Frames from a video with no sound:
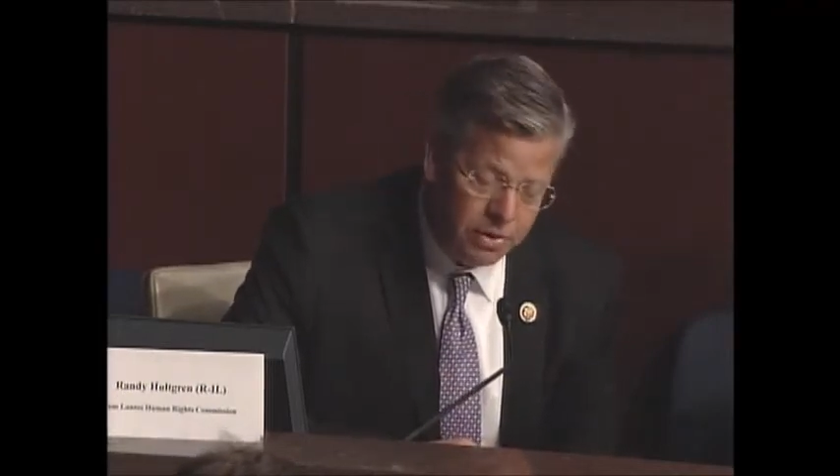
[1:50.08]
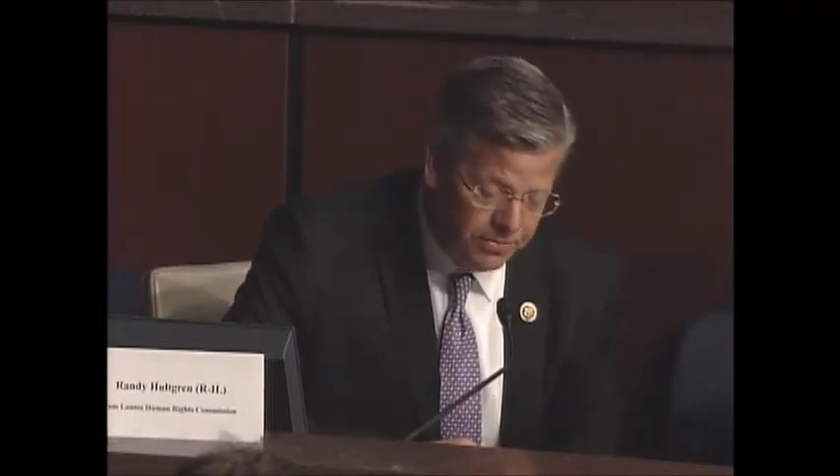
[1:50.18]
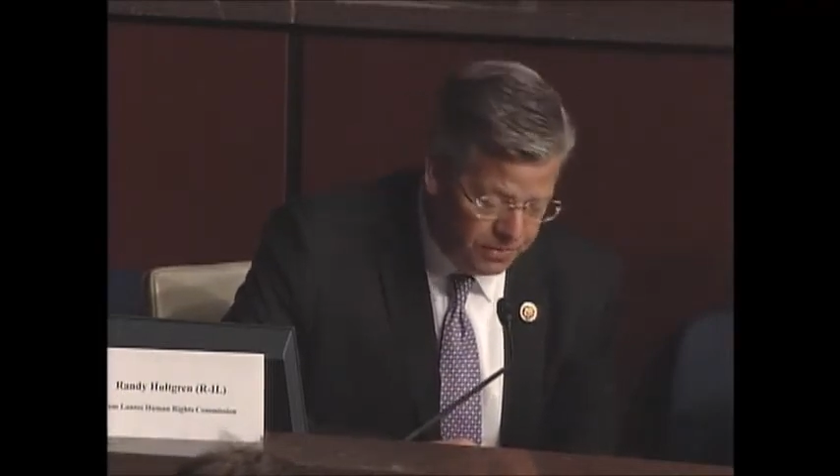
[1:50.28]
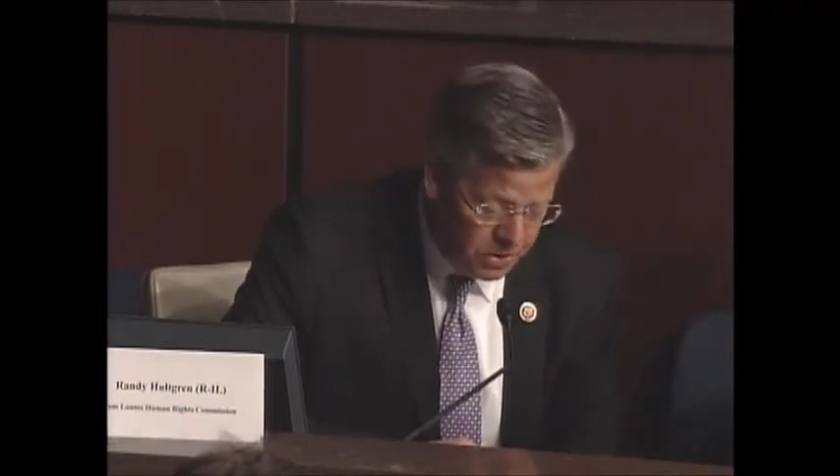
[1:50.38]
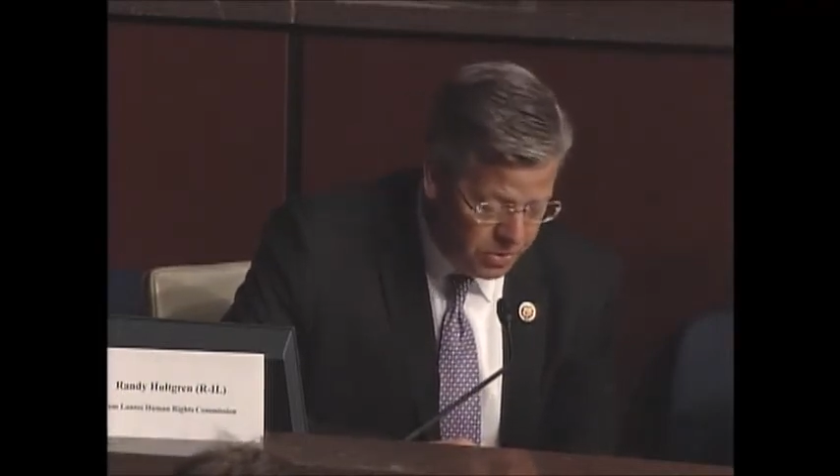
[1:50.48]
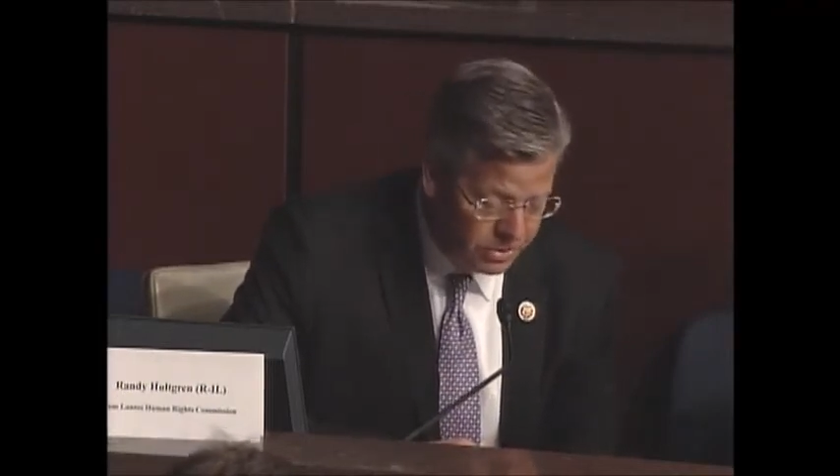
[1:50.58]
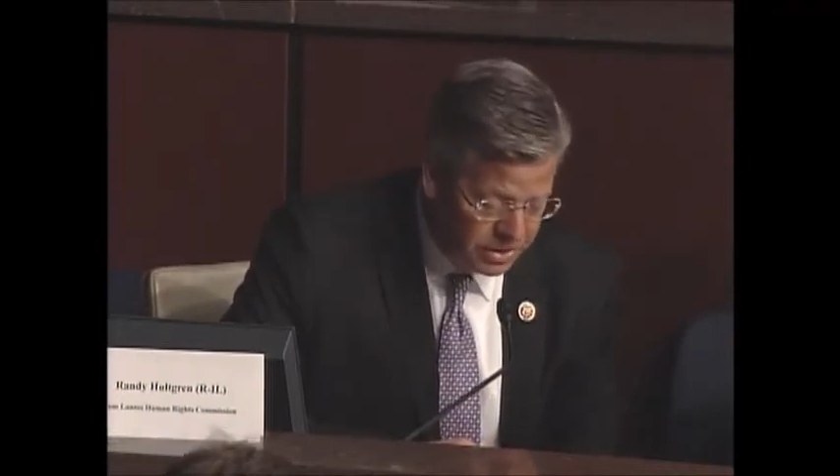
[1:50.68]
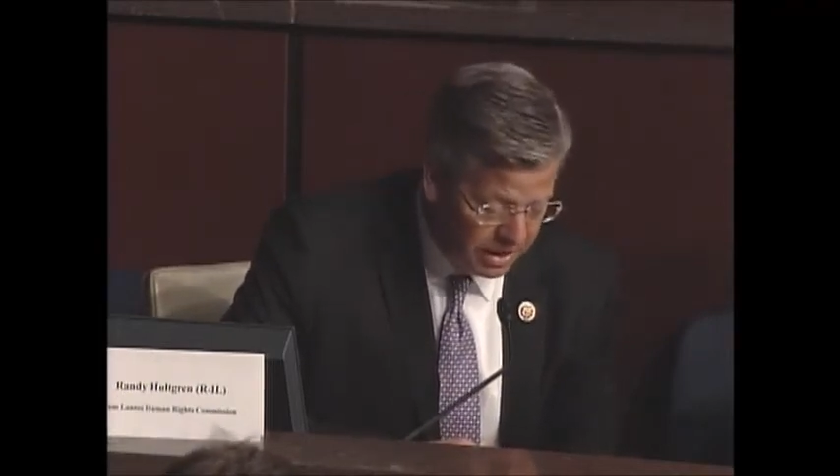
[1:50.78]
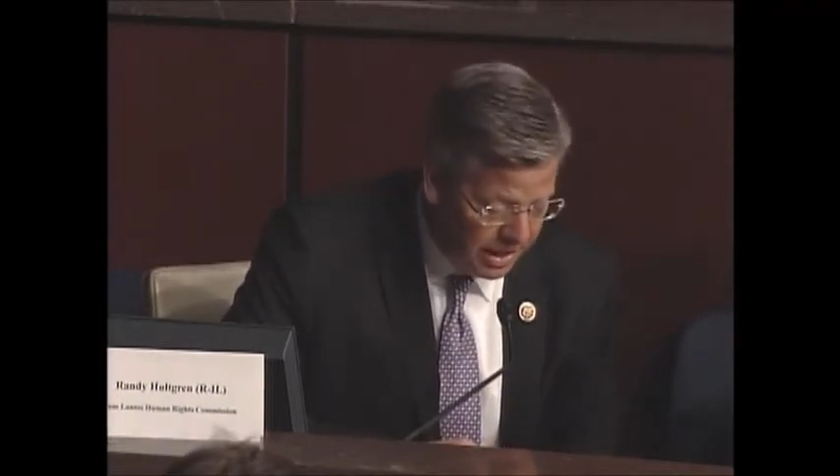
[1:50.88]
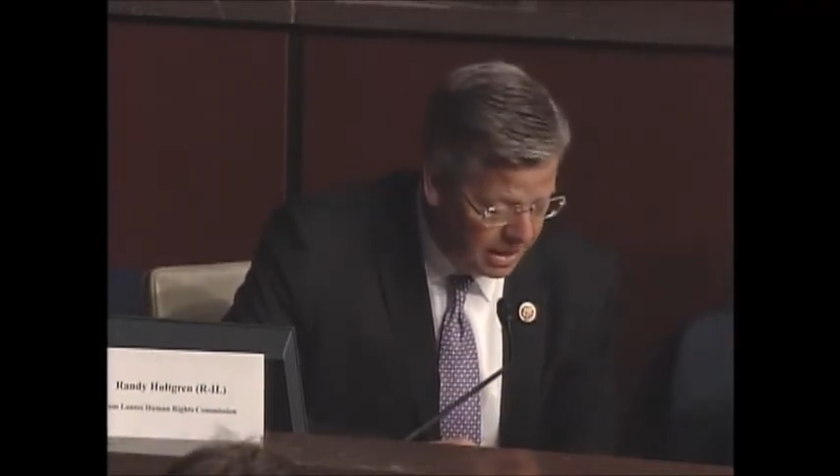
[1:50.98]
refuse
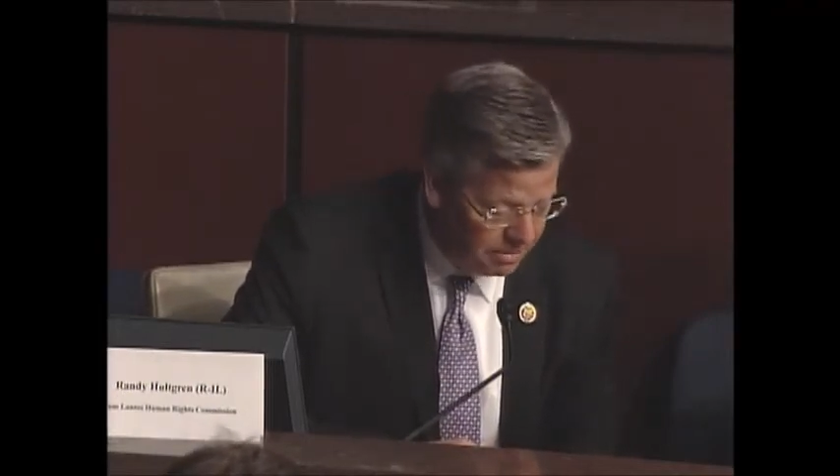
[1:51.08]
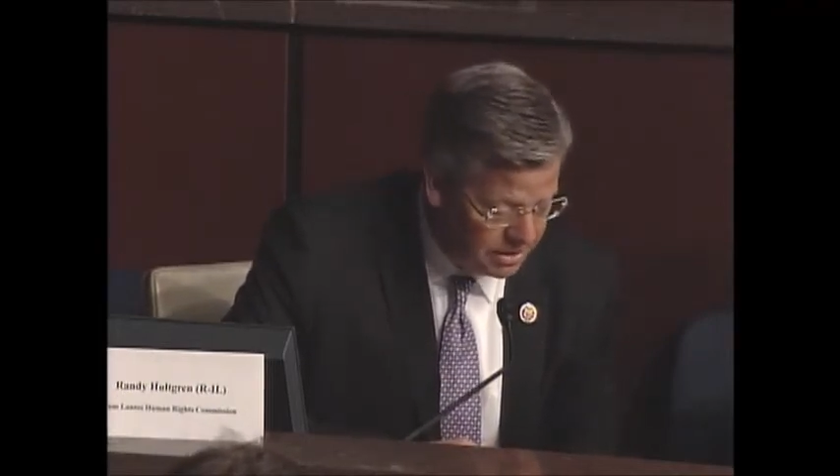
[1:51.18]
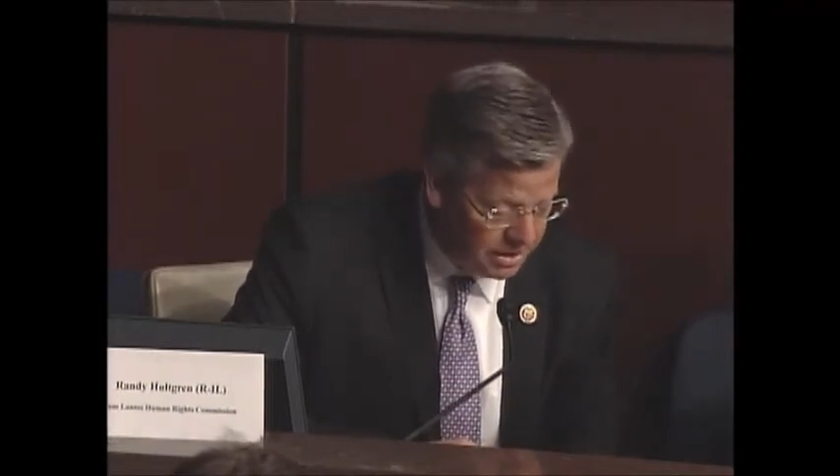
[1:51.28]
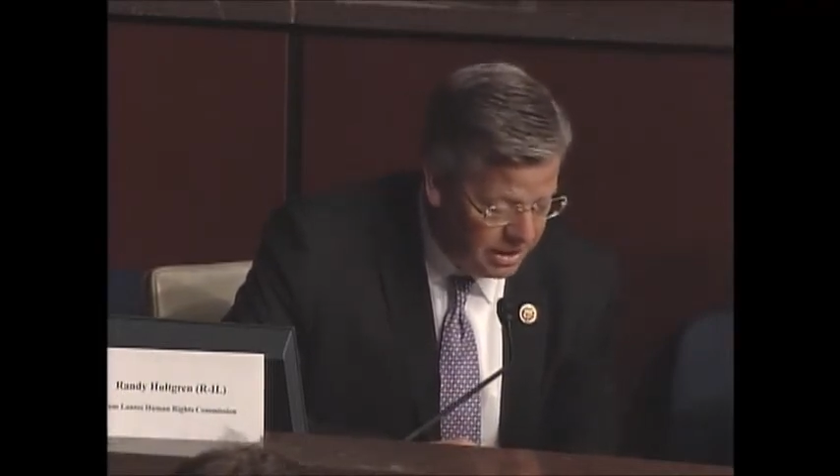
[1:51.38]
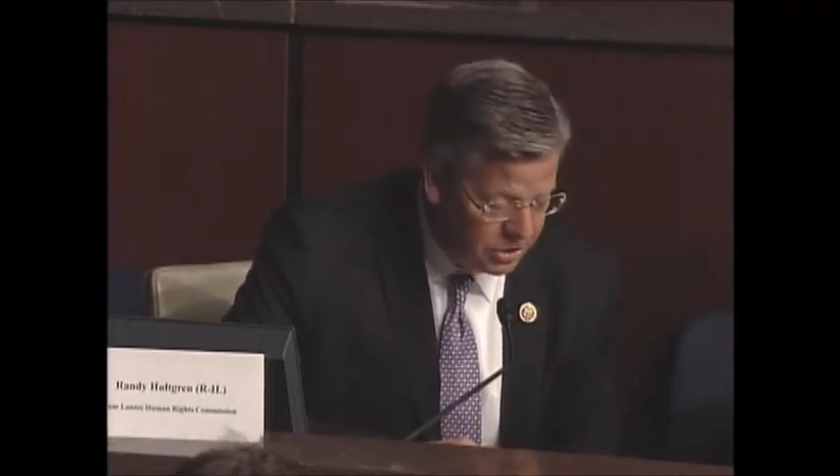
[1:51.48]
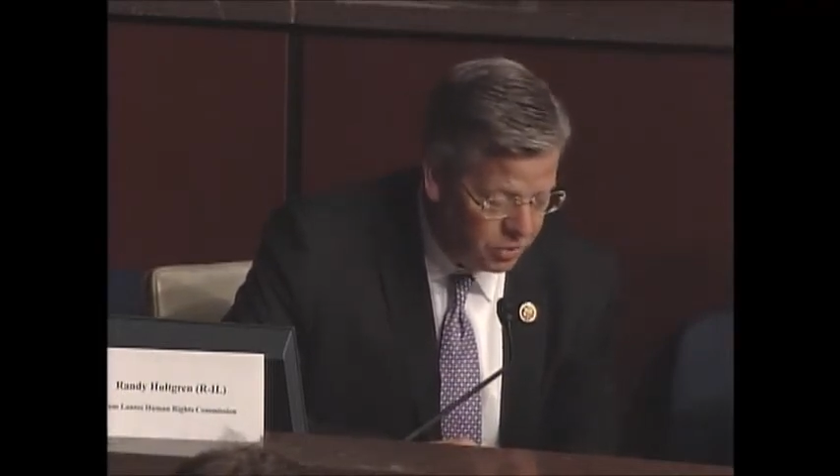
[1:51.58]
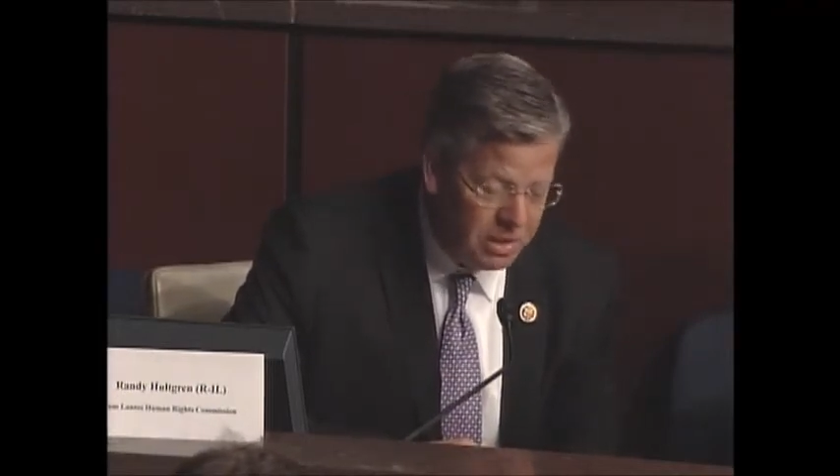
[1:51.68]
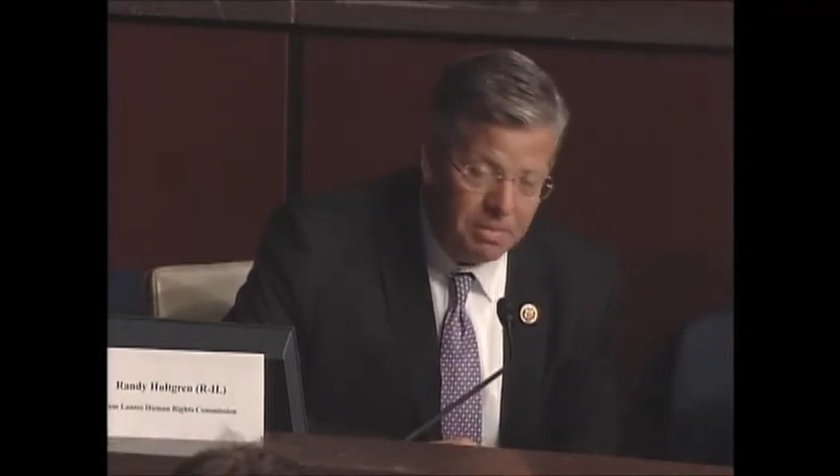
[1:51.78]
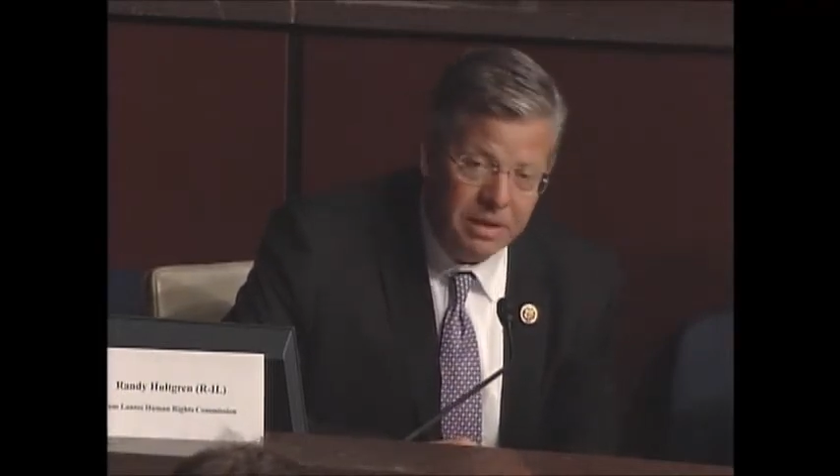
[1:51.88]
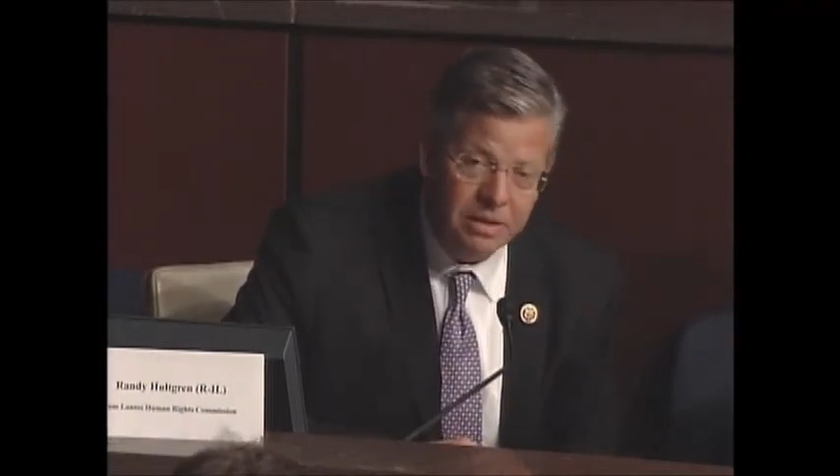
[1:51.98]
to let him seek
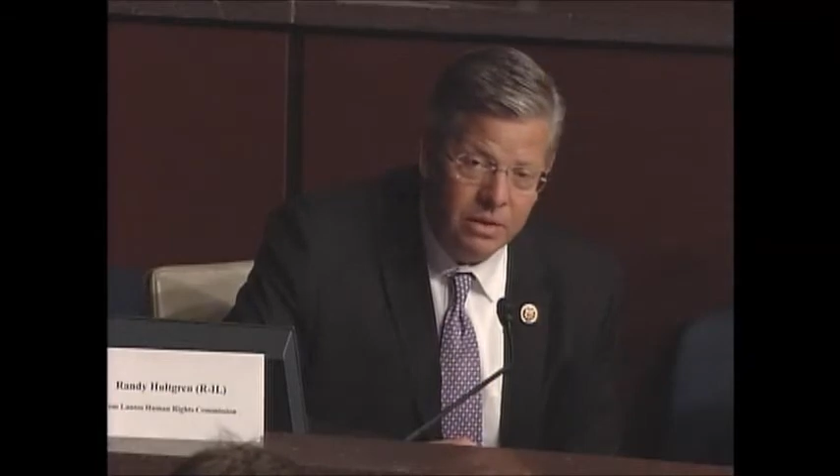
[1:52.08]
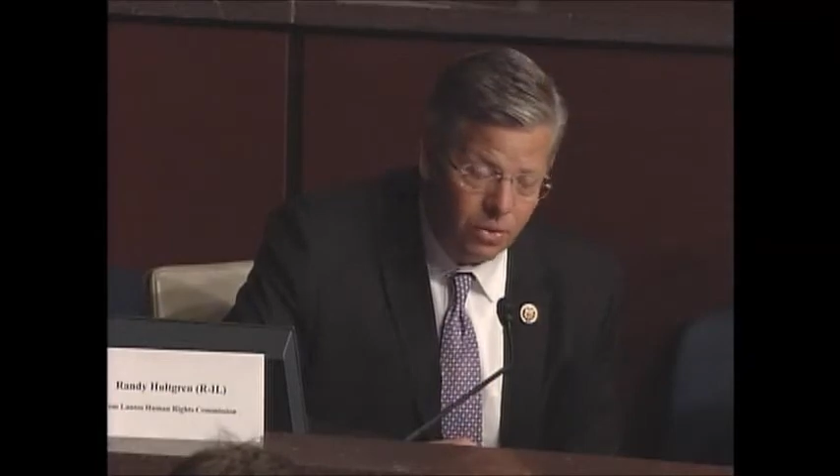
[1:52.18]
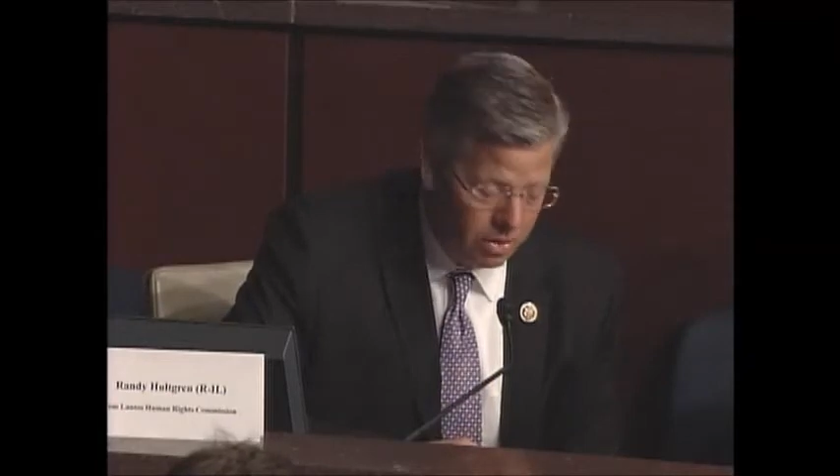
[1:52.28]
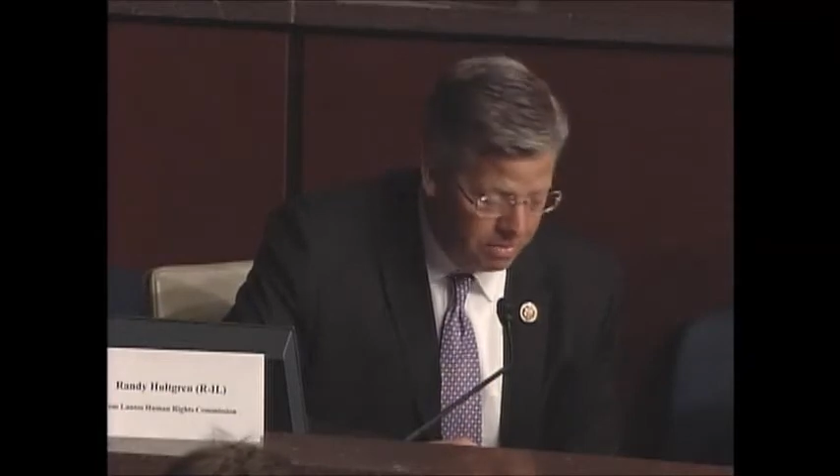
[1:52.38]
treatment or